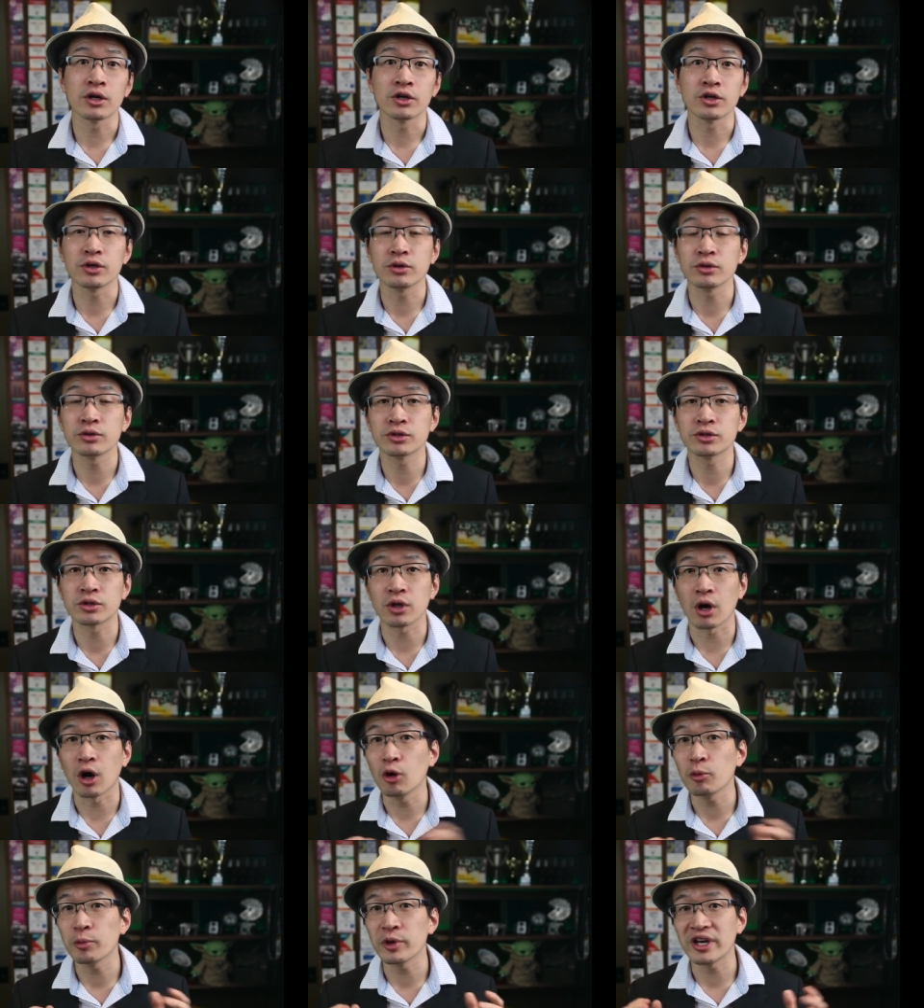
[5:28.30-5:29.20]
used
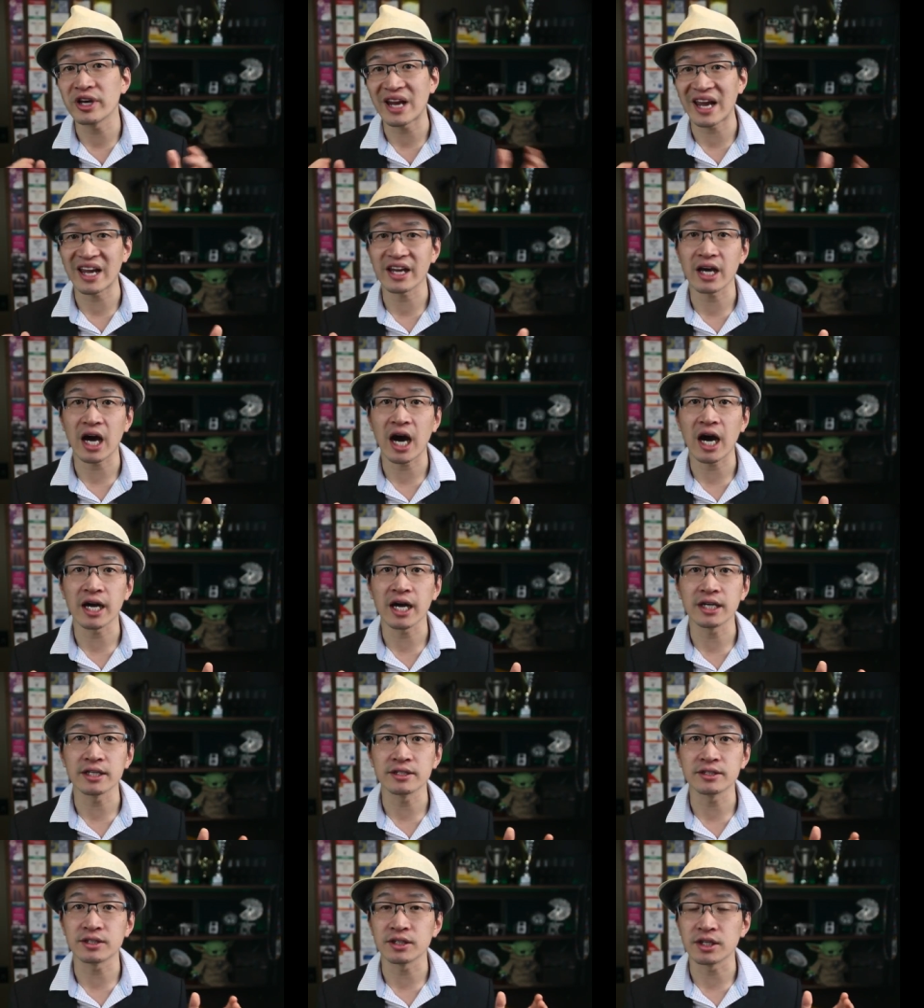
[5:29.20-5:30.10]

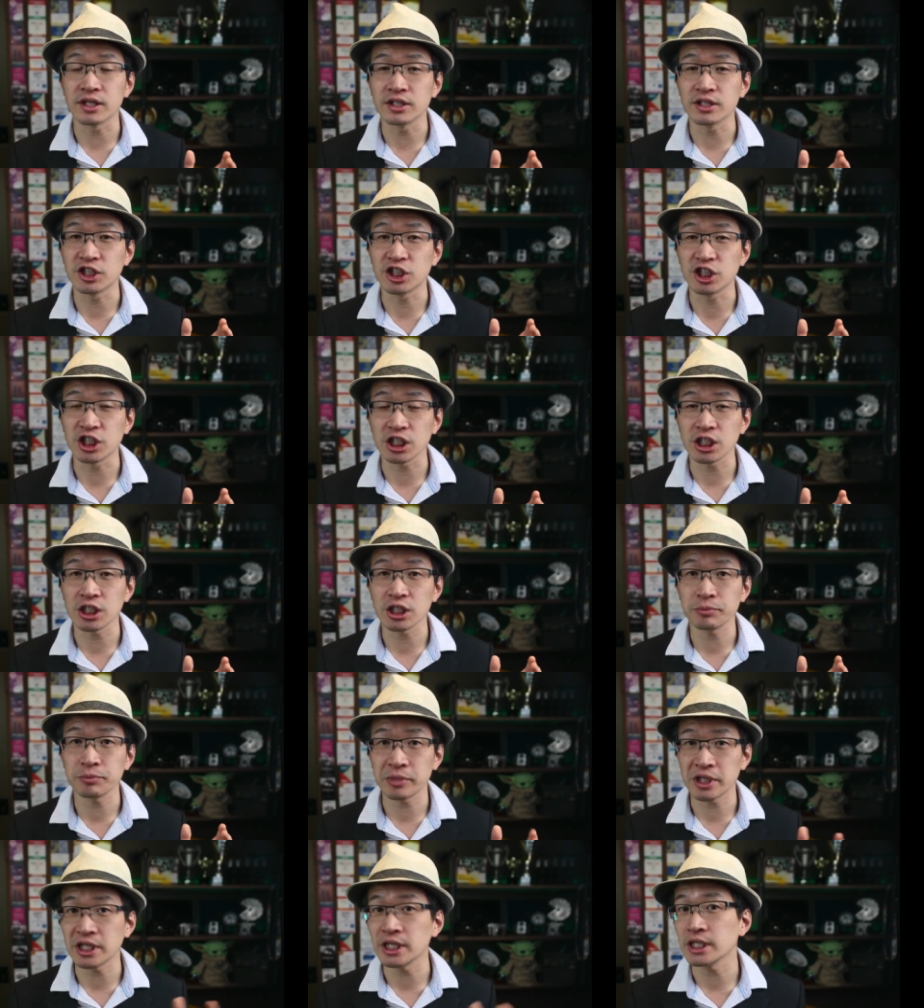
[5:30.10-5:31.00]
OpenAI's
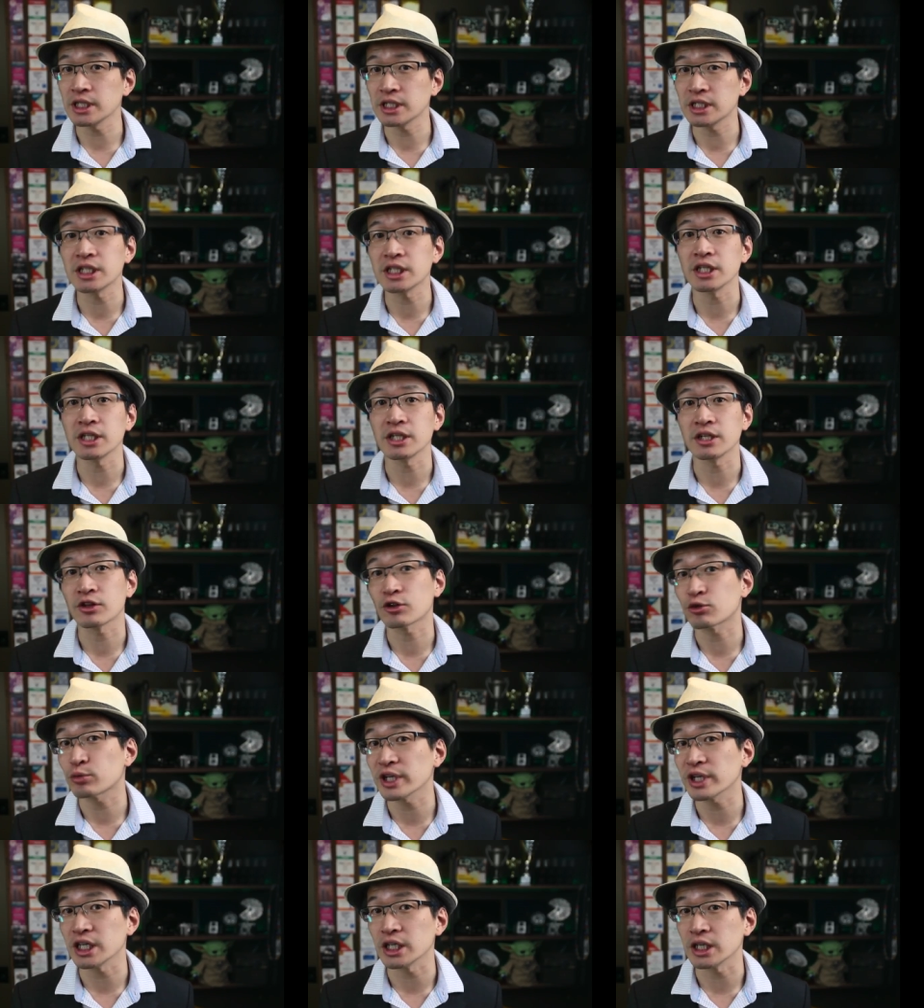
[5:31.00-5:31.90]

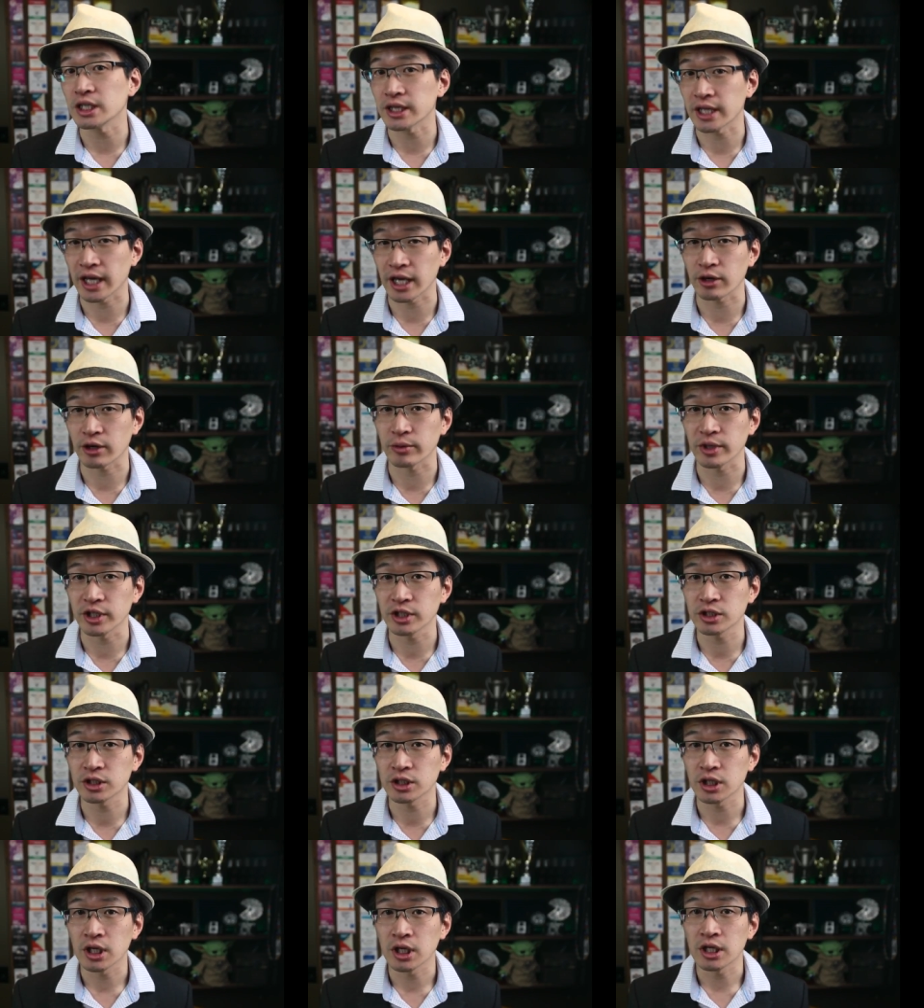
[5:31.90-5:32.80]
GPT-3
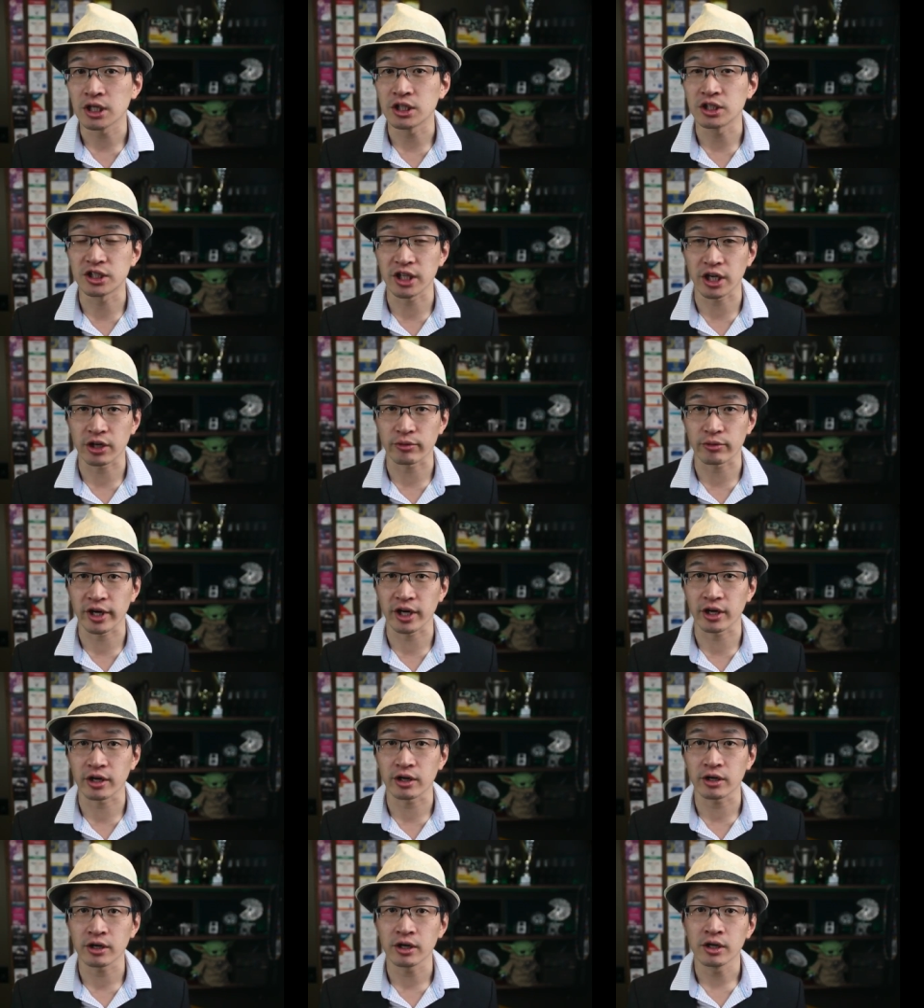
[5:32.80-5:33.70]
language
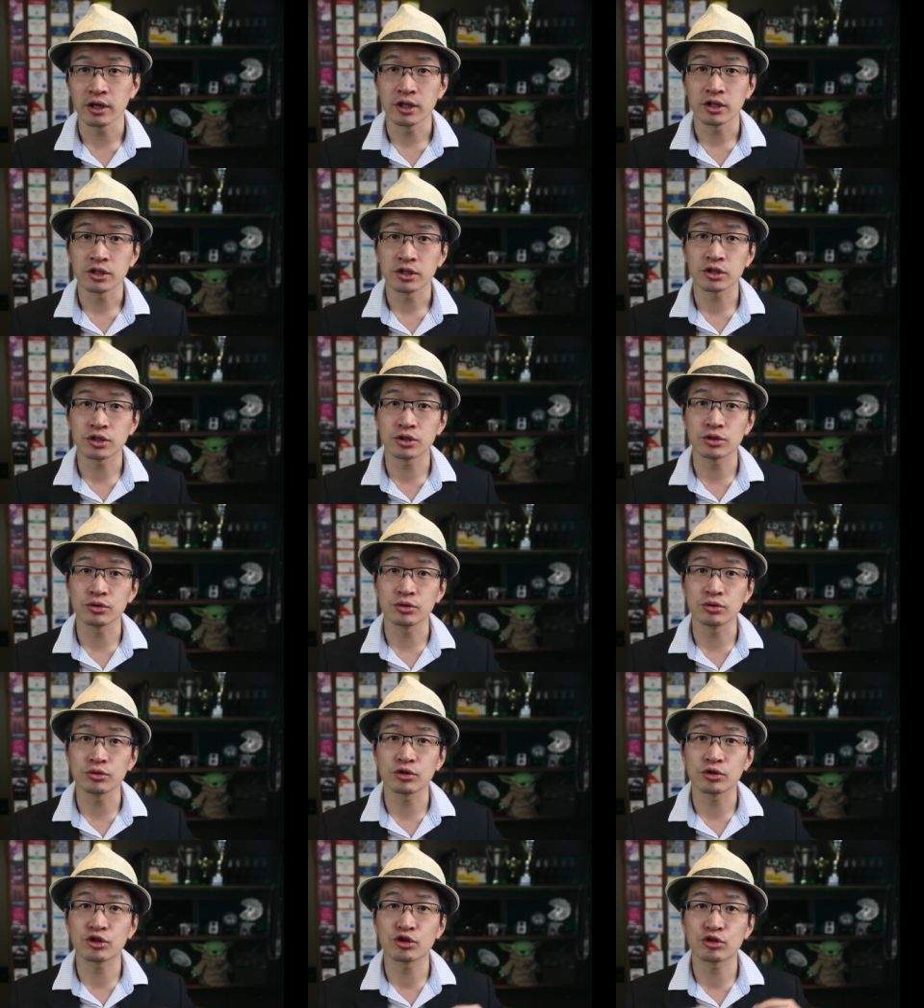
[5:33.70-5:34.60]
generator
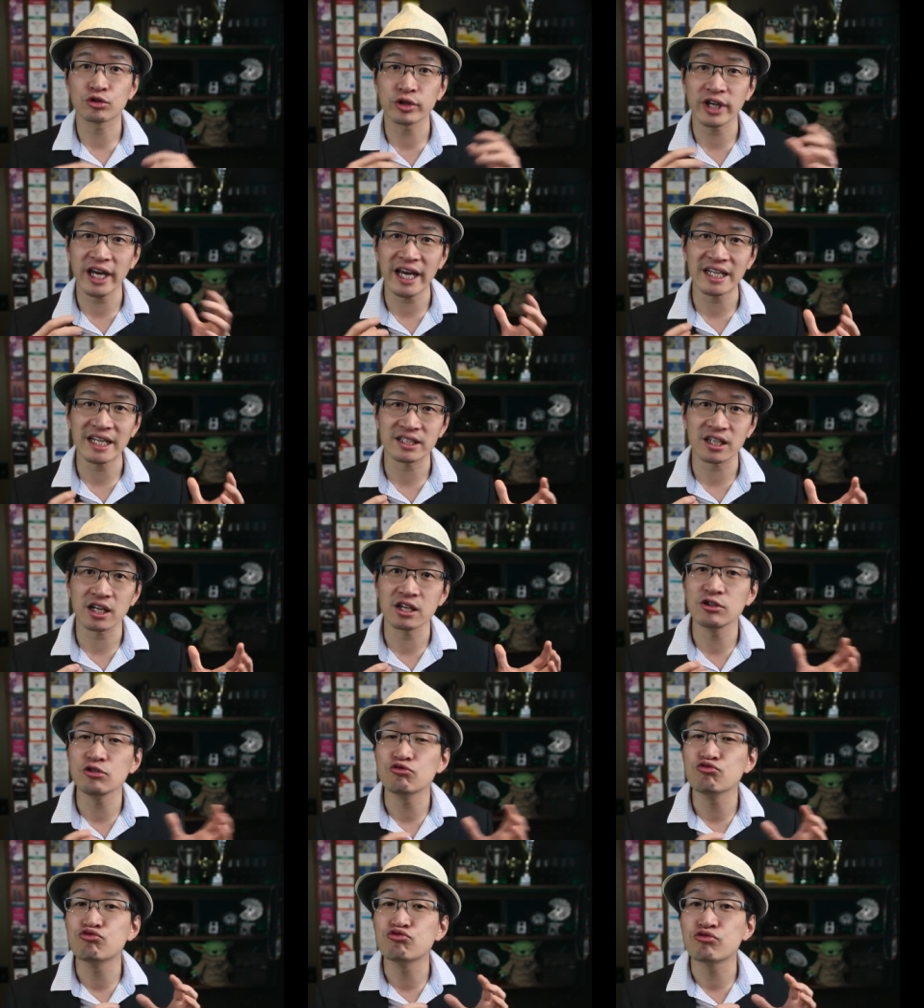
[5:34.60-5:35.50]
to create a,
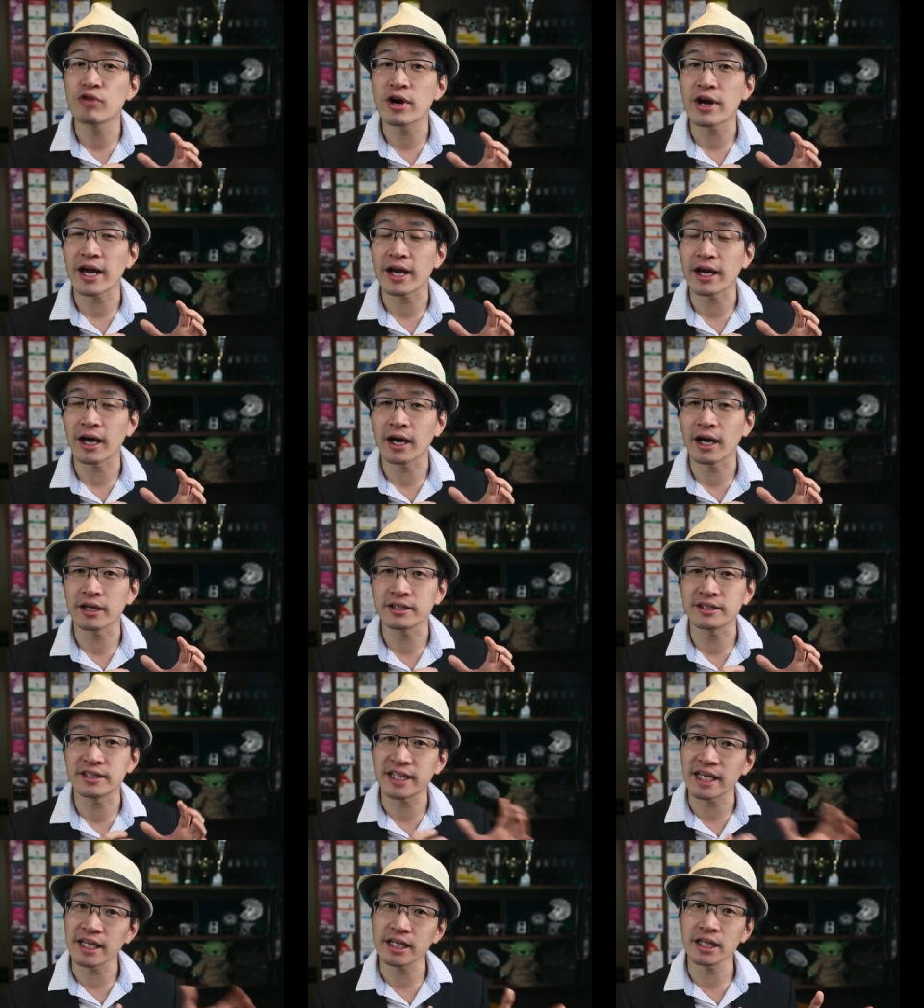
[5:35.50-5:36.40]
a uh,
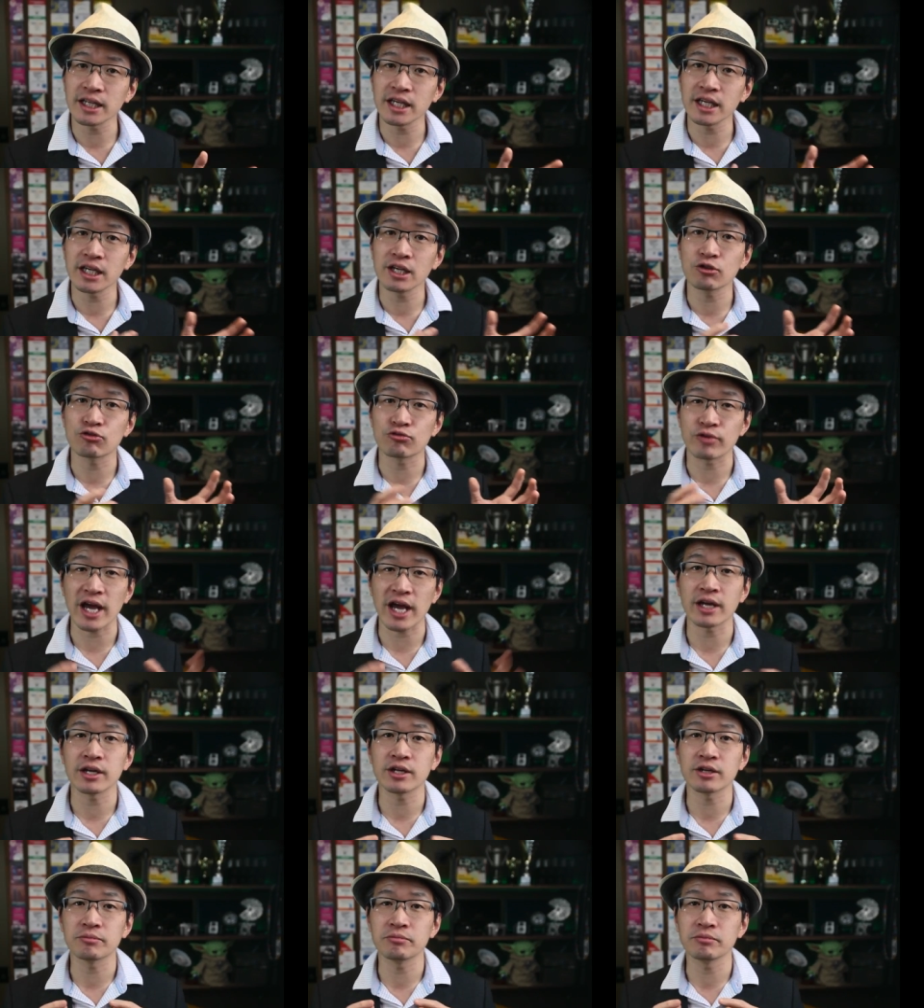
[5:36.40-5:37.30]
daily
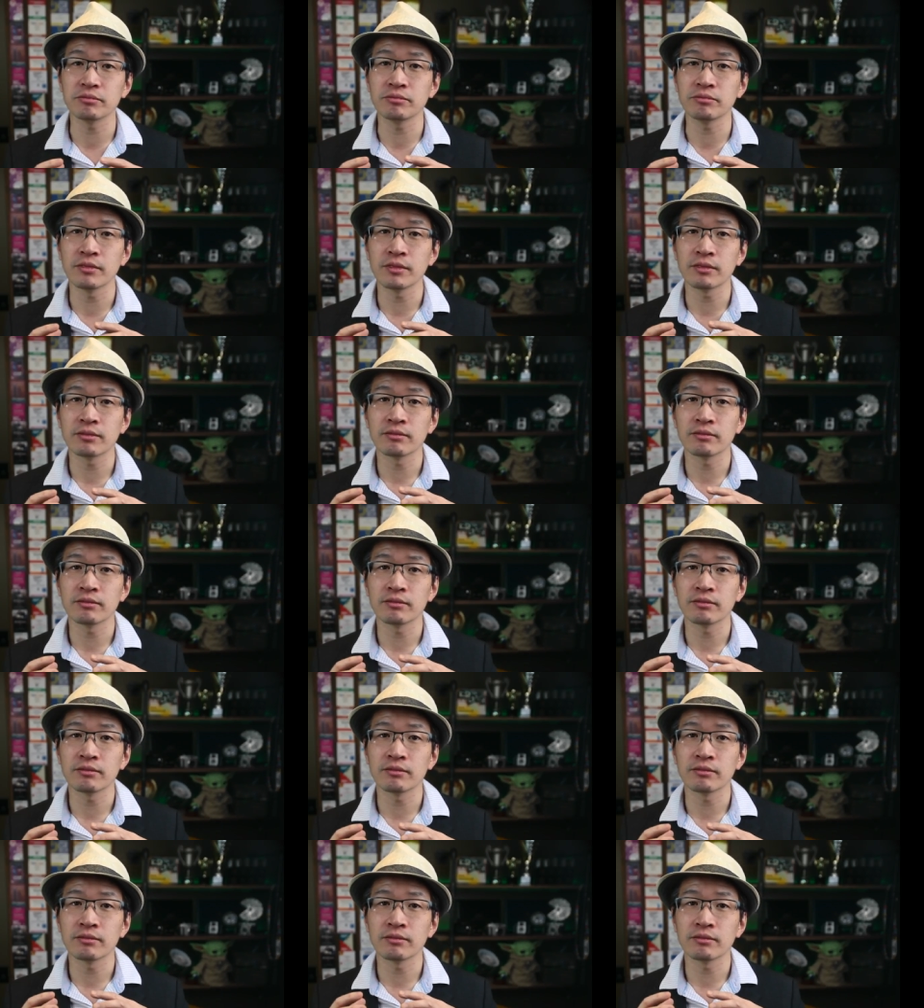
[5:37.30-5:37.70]
random